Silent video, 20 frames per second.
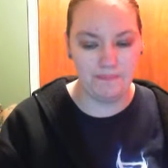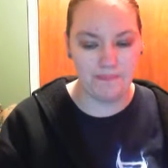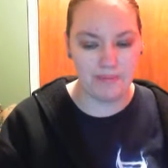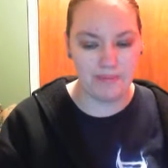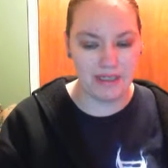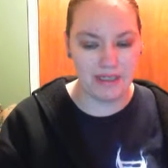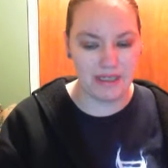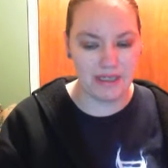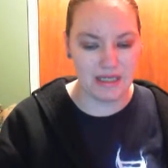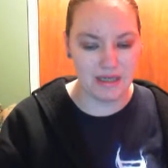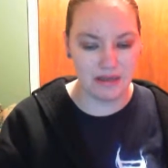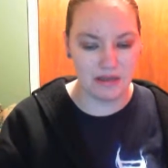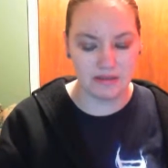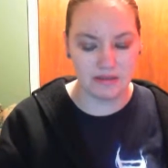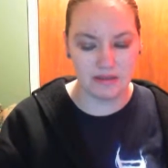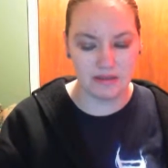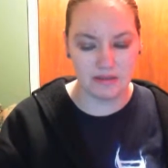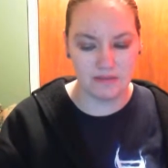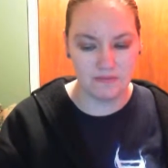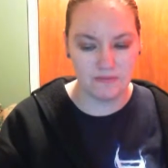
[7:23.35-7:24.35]
like
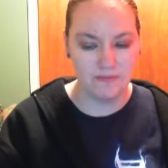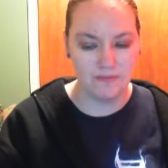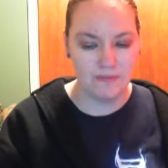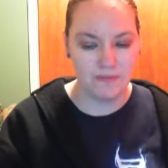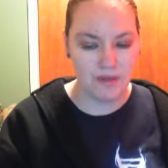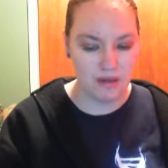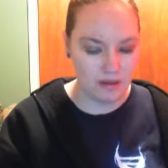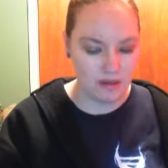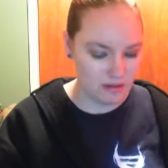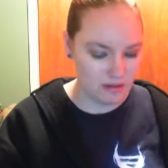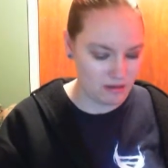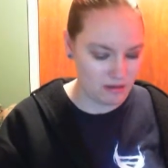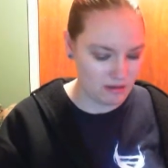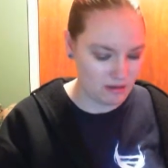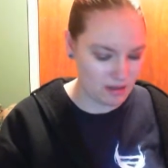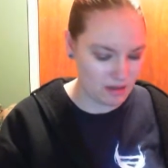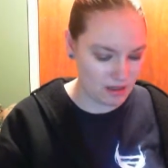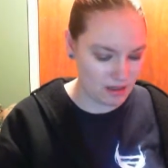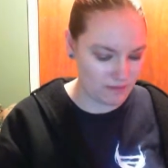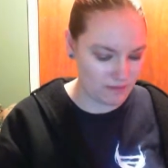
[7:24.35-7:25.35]
kiosks.
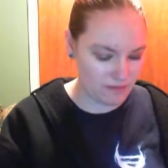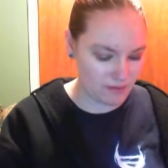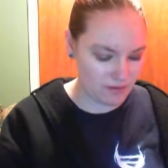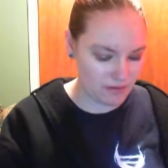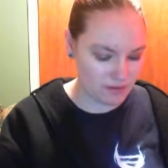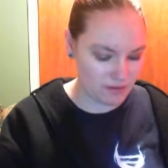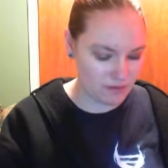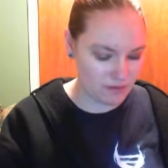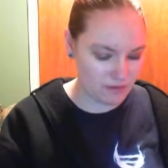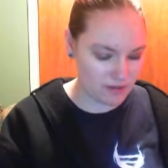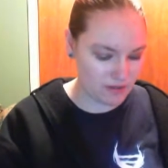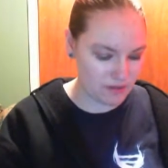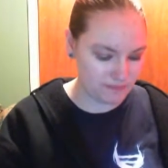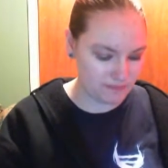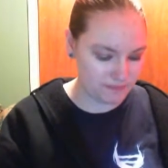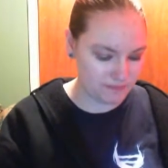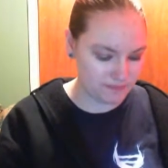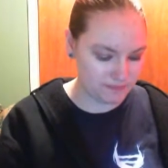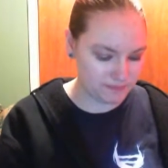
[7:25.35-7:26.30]
They have hard coating.